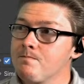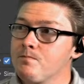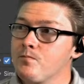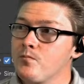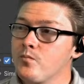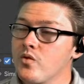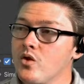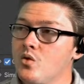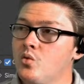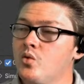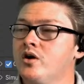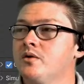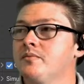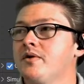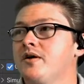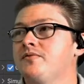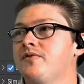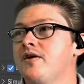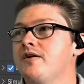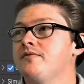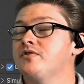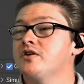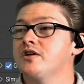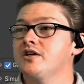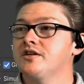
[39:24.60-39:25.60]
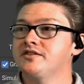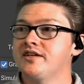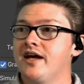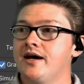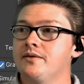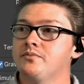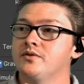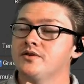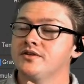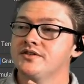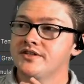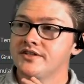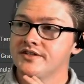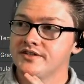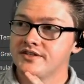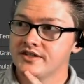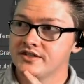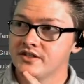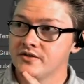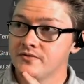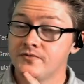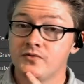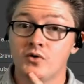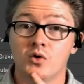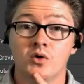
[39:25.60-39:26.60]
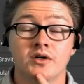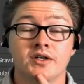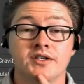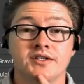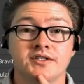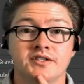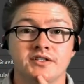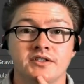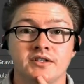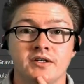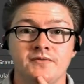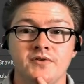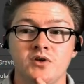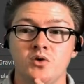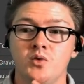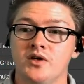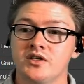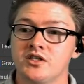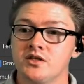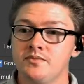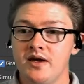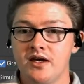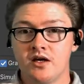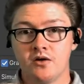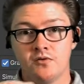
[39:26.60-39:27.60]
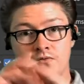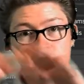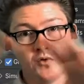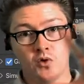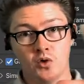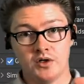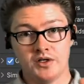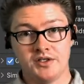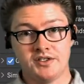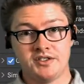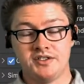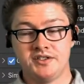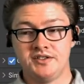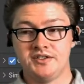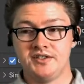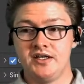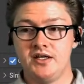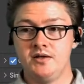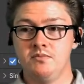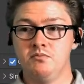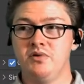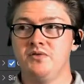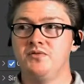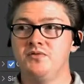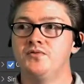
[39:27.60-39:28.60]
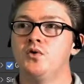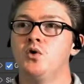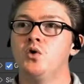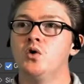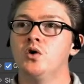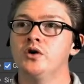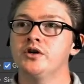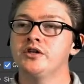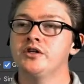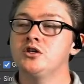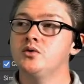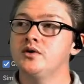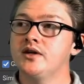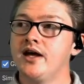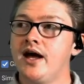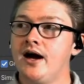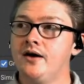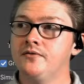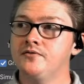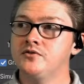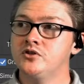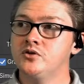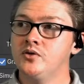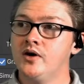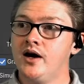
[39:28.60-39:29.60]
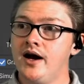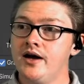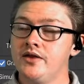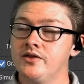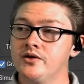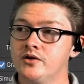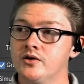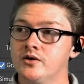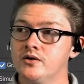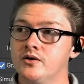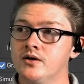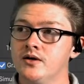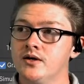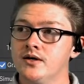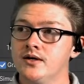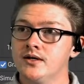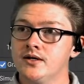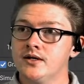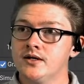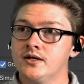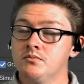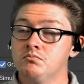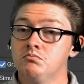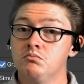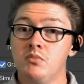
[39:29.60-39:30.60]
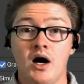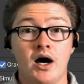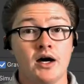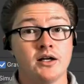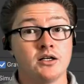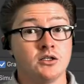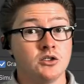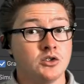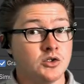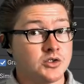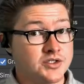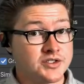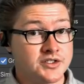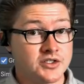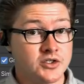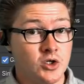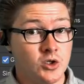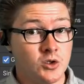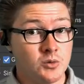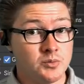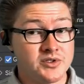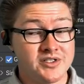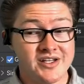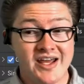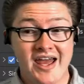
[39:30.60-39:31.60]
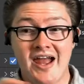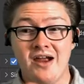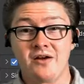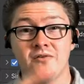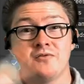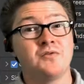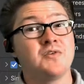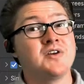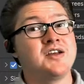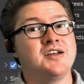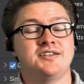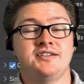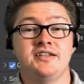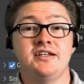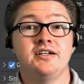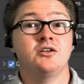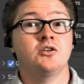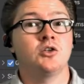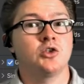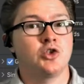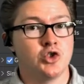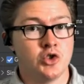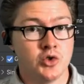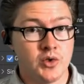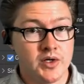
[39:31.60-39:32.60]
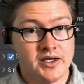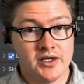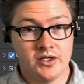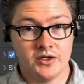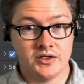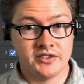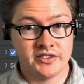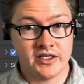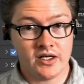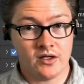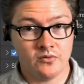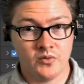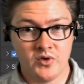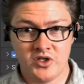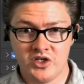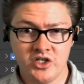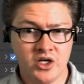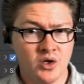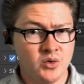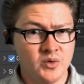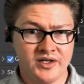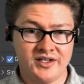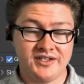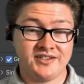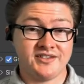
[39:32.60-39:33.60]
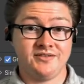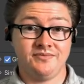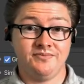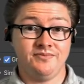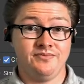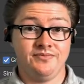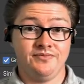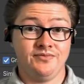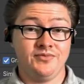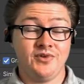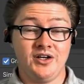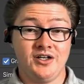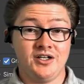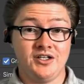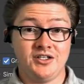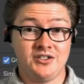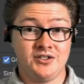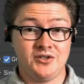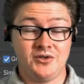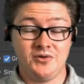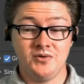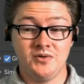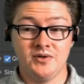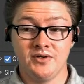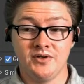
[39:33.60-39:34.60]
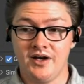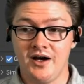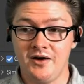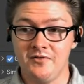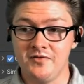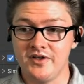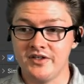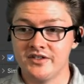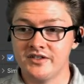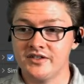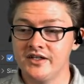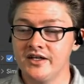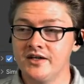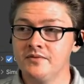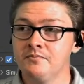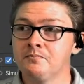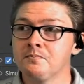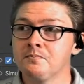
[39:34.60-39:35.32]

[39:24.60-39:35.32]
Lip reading: one of my favorite examples is a forest. If you want to make a forest scene, before you would have to either model or sculpt every single tree yourself, which no one is gonna do, obviously.